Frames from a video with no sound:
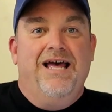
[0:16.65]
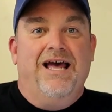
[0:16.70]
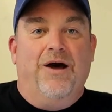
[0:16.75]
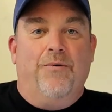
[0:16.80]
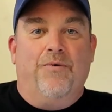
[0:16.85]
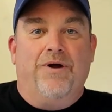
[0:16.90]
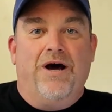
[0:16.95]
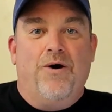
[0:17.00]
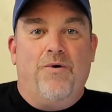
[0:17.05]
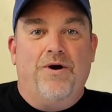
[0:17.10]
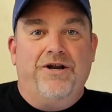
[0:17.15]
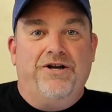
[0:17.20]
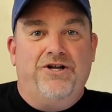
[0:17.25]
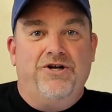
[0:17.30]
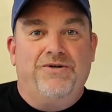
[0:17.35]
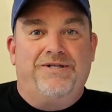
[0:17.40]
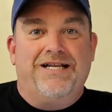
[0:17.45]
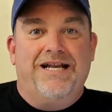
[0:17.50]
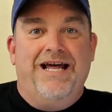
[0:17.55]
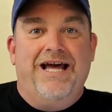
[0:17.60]
And what I want to
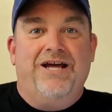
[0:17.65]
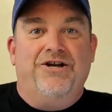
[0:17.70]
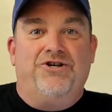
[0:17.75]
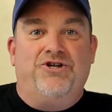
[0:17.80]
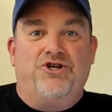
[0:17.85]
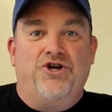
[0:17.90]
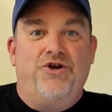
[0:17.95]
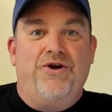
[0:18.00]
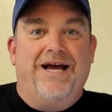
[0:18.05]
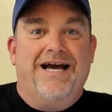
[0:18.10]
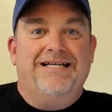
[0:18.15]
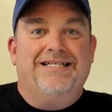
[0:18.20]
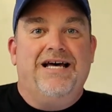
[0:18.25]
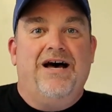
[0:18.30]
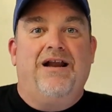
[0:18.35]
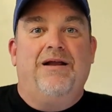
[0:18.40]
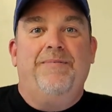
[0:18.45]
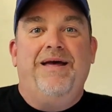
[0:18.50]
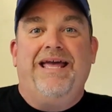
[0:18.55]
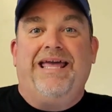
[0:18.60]
do today is show you guys
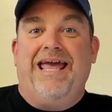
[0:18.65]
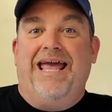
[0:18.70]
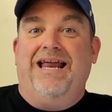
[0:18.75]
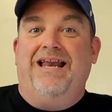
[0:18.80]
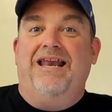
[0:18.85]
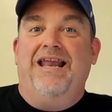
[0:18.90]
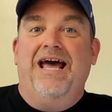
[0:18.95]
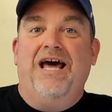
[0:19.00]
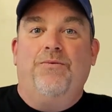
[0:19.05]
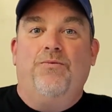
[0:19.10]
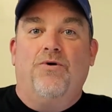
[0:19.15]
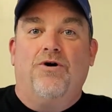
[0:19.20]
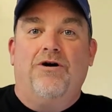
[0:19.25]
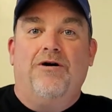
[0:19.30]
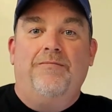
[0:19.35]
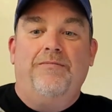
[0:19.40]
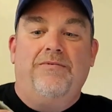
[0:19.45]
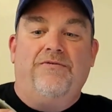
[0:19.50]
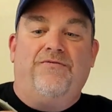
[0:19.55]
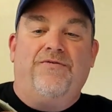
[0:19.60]
how to make a Ned
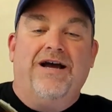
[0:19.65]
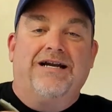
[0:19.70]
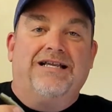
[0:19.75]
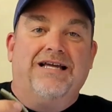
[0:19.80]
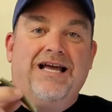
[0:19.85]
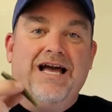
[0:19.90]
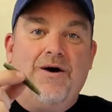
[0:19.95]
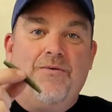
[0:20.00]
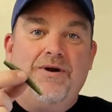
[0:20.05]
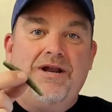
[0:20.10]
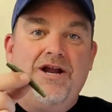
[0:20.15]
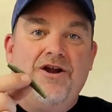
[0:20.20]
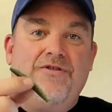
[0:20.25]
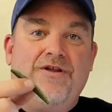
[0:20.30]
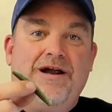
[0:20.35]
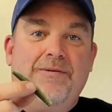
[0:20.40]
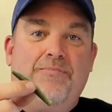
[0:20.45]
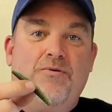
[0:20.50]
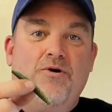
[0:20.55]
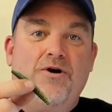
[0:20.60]
worm. In fact, I got one here
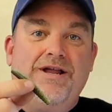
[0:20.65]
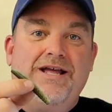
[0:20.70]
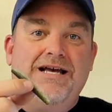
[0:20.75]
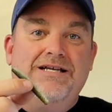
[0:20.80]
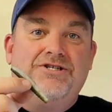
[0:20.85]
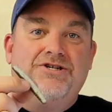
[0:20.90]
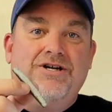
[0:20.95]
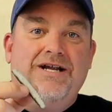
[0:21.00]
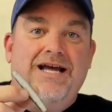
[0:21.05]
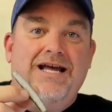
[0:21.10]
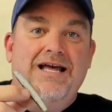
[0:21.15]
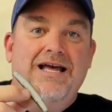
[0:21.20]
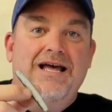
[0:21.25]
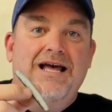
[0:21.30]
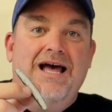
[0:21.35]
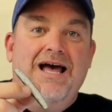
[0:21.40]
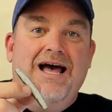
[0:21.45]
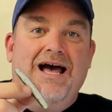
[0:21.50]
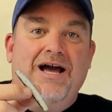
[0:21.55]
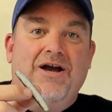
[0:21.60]
that I poured yesterday.
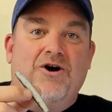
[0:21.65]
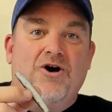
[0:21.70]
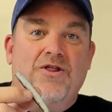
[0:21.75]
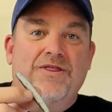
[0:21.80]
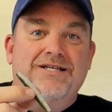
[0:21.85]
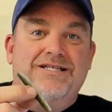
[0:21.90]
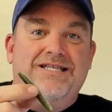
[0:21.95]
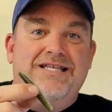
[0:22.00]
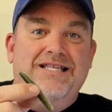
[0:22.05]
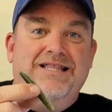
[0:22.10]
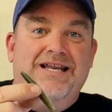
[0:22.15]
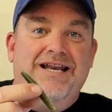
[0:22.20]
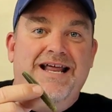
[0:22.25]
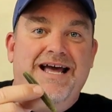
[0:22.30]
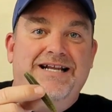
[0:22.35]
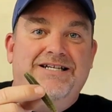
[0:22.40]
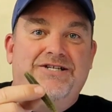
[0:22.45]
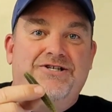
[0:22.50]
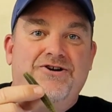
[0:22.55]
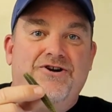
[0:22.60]
I call this thing the
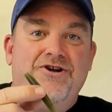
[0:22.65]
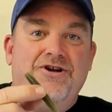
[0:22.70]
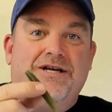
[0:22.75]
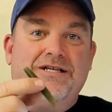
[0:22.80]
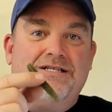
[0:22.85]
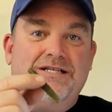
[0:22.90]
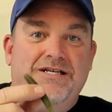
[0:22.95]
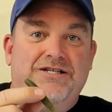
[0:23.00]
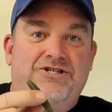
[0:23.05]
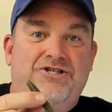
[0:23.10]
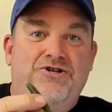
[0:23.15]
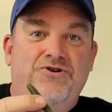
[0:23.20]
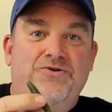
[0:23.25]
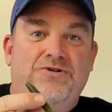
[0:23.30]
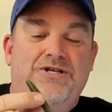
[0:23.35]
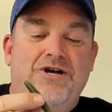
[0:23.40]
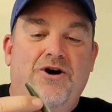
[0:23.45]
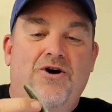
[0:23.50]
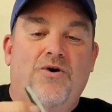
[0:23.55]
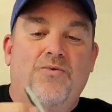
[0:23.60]
Nedster. You can see it's
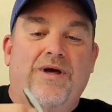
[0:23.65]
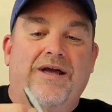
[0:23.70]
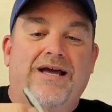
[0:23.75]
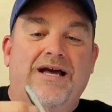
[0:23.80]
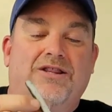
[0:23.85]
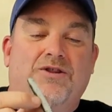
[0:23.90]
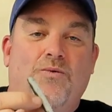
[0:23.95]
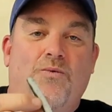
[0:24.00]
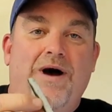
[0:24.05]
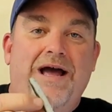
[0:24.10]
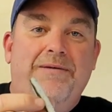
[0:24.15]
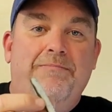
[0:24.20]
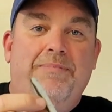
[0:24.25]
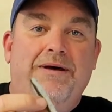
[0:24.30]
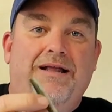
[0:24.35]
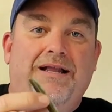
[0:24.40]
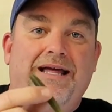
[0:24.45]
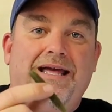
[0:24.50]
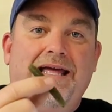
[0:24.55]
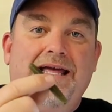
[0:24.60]
two-tone. I got the white
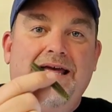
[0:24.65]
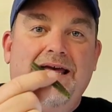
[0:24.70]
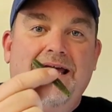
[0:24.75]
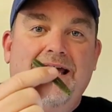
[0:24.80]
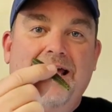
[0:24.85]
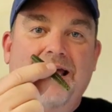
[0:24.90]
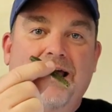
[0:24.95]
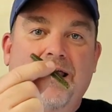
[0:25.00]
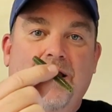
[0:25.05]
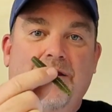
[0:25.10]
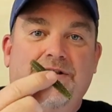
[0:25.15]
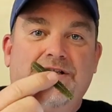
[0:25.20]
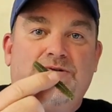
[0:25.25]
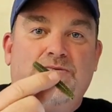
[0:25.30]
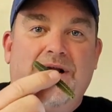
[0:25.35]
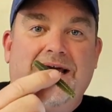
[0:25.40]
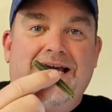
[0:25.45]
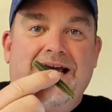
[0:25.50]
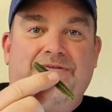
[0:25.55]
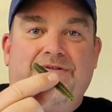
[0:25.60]
belly.
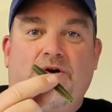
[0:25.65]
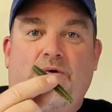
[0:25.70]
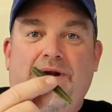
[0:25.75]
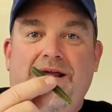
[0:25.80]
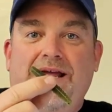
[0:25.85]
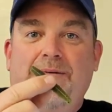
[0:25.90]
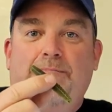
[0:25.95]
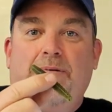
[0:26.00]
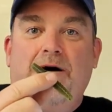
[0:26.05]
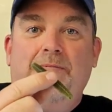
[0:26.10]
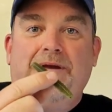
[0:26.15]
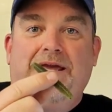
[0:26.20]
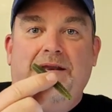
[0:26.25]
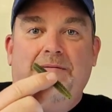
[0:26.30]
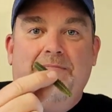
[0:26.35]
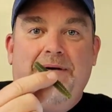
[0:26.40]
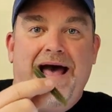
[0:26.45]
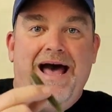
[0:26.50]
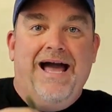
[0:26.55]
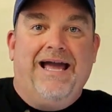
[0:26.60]
This one I got the green
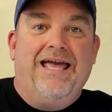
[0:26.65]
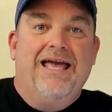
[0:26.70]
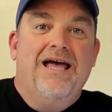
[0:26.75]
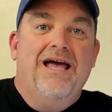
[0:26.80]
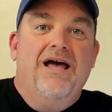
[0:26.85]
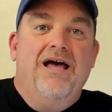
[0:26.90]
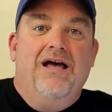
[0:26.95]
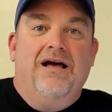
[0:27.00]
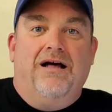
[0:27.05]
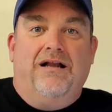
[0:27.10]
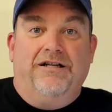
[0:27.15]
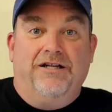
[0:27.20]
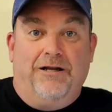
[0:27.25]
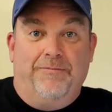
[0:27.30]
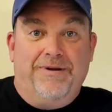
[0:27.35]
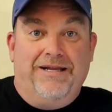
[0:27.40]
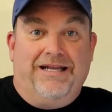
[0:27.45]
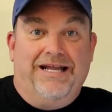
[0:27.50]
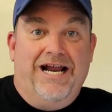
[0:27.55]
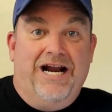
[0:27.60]
pumpkin back. A
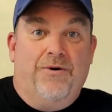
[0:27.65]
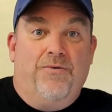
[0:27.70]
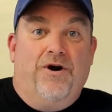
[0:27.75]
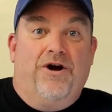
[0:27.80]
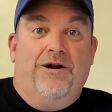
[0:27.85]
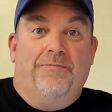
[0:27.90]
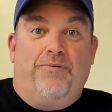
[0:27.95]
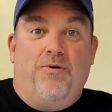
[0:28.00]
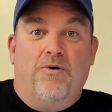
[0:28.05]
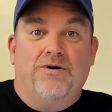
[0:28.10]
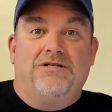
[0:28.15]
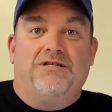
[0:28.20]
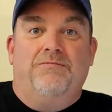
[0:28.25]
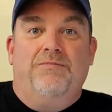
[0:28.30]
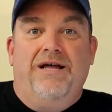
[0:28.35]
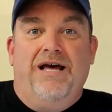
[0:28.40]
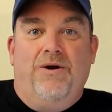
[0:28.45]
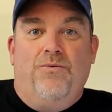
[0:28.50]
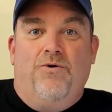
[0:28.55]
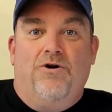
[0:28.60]
little bit later we're going to pour
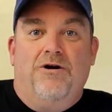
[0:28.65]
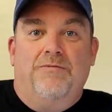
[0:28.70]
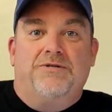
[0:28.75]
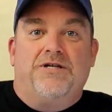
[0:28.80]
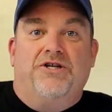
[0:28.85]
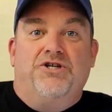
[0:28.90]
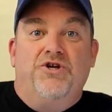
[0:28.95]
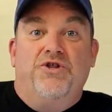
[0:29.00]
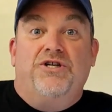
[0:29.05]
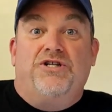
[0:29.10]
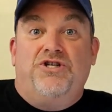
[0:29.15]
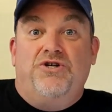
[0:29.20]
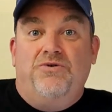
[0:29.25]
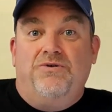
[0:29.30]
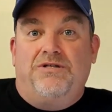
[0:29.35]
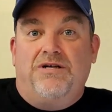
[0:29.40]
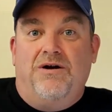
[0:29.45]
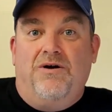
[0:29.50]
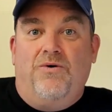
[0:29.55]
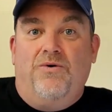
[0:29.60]
some Ned worms. I'll do the
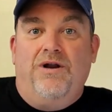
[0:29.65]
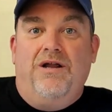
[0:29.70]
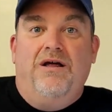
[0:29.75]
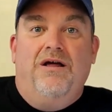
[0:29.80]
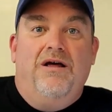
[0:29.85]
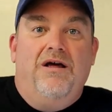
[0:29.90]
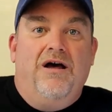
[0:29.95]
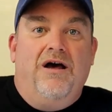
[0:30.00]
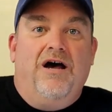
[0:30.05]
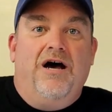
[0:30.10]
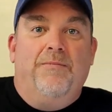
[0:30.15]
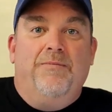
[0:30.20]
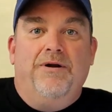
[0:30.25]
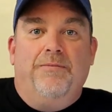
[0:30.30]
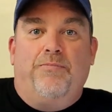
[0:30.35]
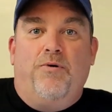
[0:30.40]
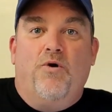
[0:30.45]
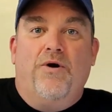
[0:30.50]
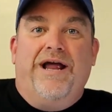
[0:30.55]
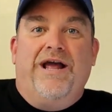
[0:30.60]
two-tone. I'm
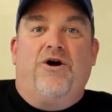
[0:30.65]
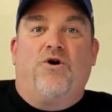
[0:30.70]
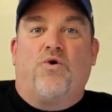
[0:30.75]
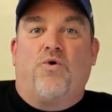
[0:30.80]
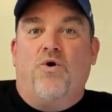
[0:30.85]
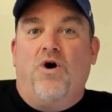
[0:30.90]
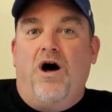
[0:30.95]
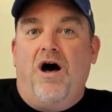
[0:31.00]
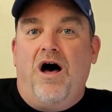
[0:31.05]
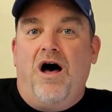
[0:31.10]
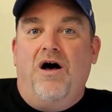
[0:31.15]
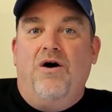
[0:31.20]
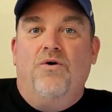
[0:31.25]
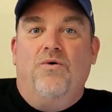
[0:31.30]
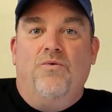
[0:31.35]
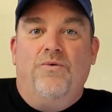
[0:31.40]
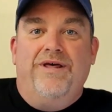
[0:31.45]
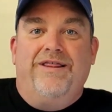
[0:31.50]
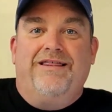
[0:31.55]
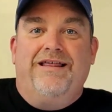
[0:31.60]
going to pour a
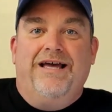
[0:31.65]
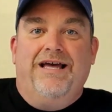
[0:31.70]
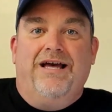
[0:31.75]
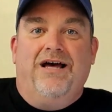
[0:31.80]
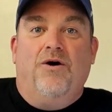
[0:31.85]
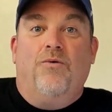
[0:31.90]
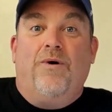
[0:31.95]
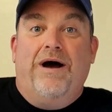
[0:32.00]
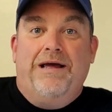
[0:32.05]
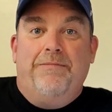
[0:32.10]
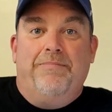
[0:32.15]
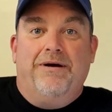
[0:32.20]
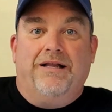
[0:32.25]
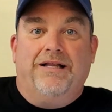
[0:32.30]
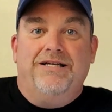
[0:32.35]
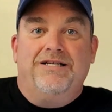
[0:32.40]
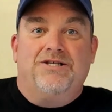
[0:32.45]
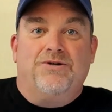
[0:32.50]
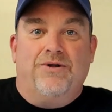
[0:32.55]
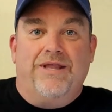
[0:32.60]
craw with a white
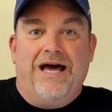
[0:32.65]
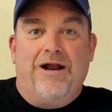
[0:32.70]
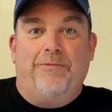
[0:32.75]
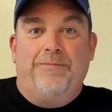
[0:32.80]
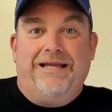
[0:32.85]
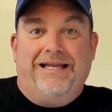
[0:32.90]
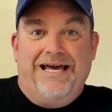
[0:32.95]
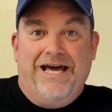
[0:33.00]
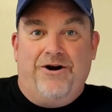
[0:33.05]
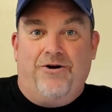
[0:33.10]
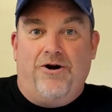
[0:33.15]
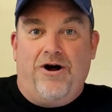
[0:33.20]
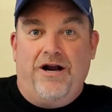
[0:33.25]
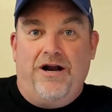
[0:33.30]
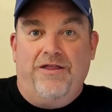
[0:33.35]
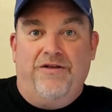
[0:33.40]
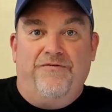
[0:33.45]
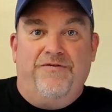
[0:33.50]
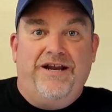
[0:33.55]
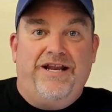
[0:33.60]
belly, so that'll be later
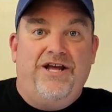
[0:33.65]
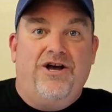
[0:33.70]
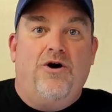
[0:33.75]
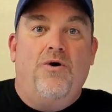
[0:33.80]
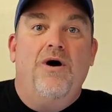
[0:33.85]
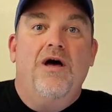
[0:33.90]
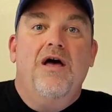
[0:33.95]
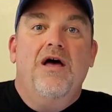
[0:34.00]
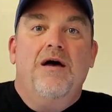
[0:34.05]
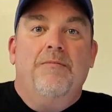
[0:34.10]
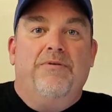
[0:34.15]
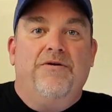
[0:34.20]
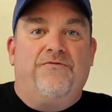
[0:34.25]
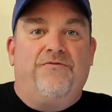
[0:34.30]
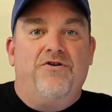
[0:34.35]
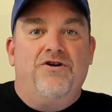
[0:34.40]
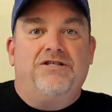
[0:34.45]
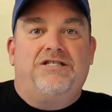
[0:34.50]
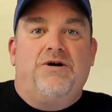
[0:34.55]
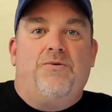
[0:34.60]
on in the video. But
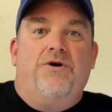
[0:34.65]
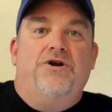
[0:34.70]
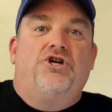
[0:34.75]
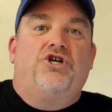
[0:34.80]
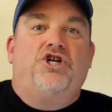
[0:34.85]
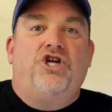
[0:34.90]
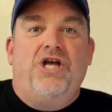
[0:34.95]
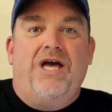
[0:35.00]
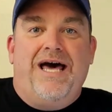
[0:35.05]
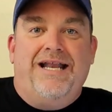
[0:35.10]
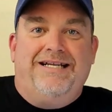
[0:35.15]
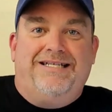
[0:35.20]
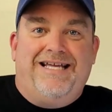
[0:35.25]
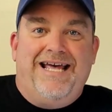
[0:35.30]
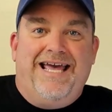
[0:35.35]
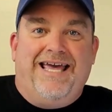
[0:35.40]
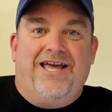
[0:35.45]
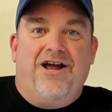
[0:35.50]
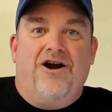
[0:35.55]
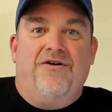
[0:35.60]
first I want to show you how to
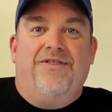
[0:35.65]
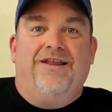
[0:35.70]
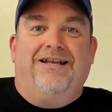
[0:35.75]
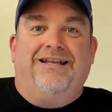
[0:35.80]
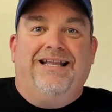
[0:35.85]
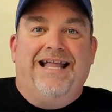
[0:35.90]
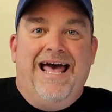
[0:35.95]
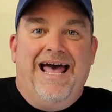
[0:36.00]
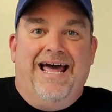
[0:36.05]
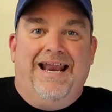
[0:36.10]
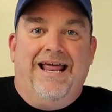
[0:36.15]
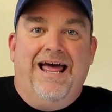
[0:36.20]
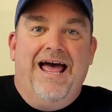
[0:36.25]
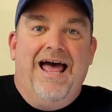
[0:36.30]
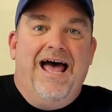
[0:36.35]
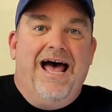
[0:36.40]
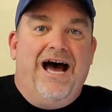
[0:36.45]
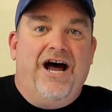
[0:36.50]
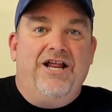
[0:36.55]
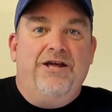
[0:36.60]
take care of the lead.
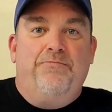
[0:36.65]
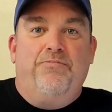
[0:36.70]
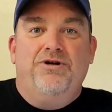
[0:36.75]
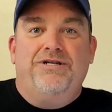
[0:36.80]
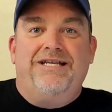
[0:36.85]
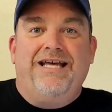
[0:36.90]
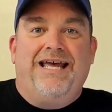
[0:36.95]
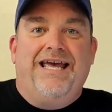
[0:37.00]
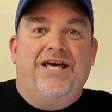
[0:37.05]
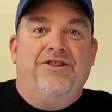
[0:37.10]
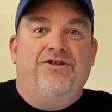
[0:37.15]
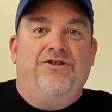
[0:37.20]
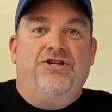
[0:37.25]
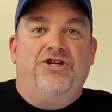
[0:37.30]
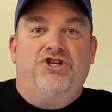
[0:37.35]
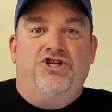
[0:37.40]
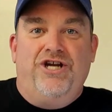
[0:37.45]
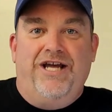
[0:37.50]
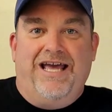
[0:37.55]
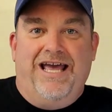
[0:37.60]
How do you put together
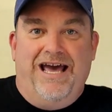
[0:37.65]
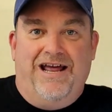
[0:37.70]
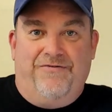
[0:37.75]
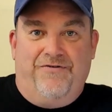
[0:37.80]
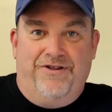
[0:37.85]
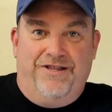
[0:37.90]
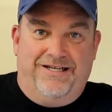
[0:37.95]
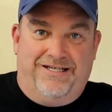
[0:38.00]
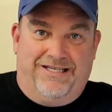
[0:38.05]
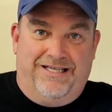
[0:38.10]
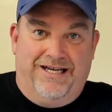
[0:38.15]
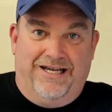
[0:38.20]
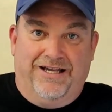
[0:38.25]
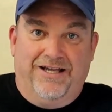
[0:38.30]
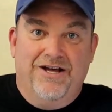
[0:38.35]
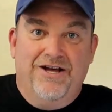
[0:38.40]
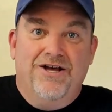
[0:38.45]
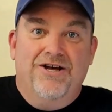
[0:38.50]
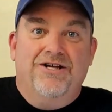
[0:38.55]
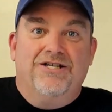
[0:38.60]
the jig head for this thing?